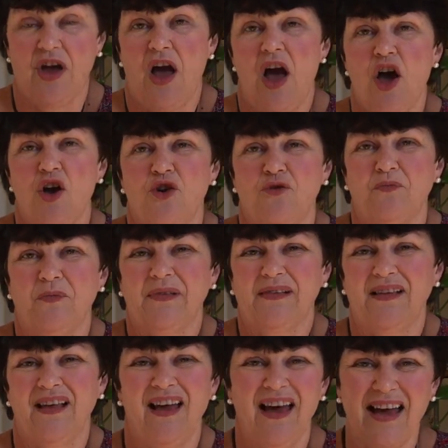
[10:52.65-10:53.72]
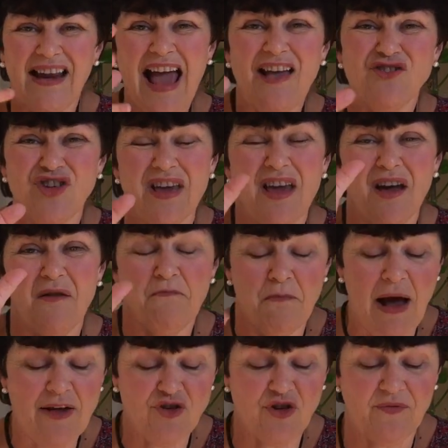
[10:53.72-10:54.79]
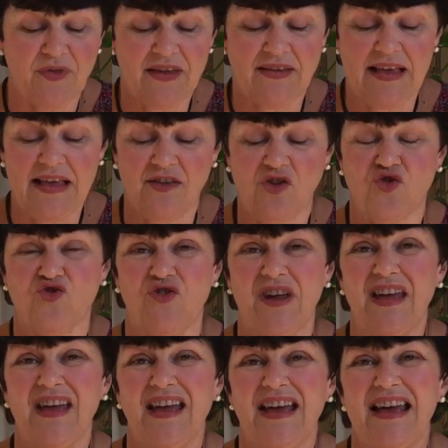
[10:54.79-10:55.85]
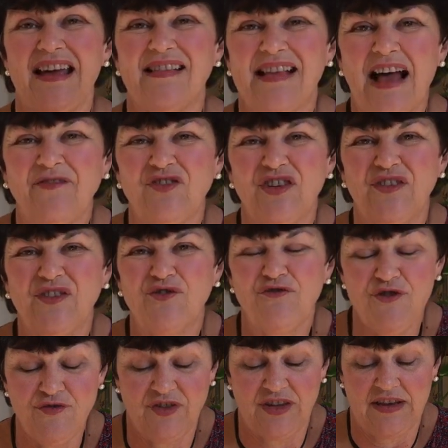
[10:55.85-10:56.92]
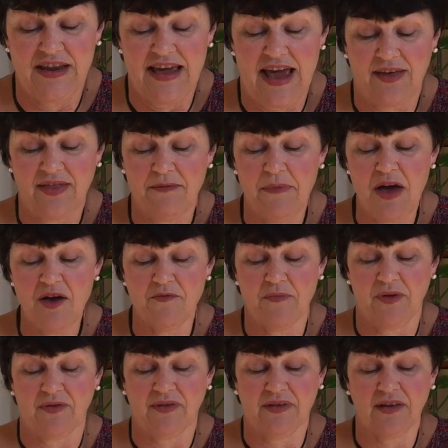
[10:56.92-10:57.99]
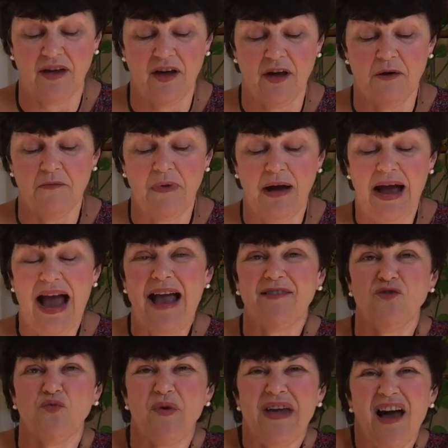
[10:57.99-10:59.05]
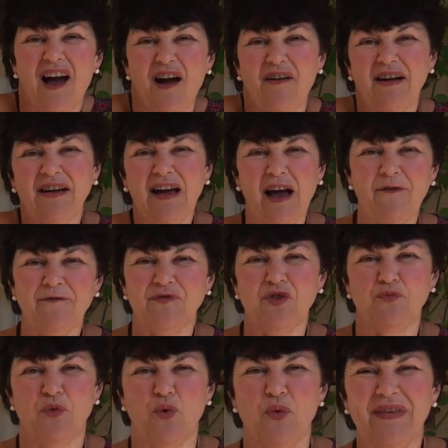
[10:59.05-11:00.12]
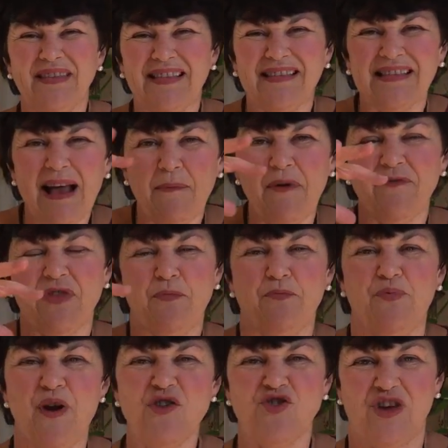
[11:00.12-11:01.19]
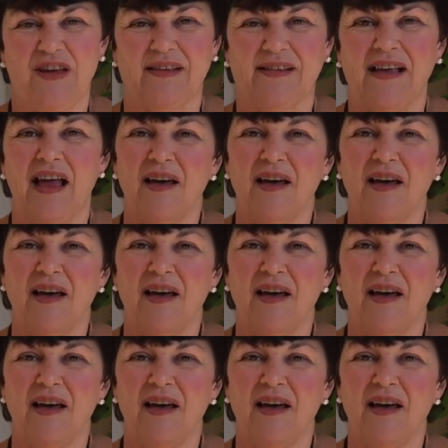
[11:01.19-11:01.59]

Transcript: homes. And actually, much of this history is under scrutiny at the moment. And we are uncomfortable with some of the bridges